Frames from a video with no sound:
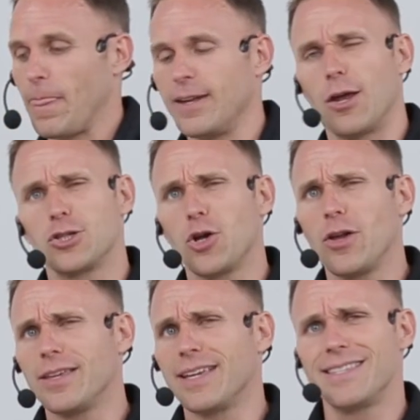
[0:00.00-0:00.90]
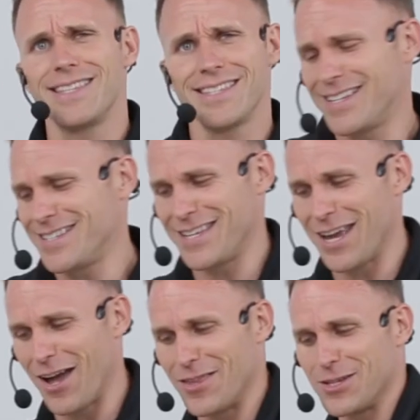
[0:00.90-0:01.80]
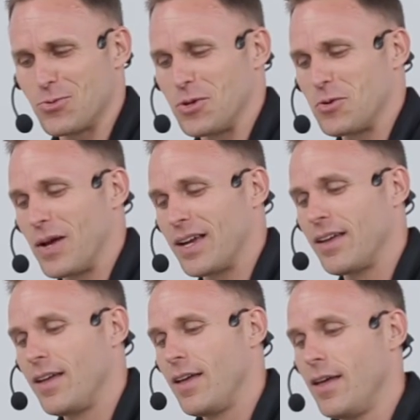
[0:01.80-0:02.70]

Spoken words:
Now I'll show you the consistency on this real quick.